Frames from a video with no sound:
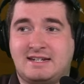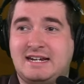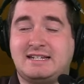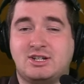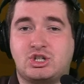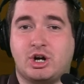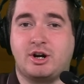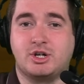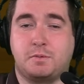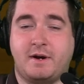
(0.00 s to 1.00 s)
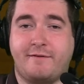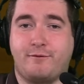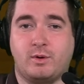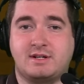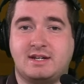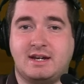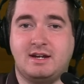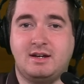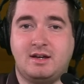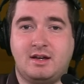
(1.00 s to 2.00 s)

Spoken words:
Decent start in 2014.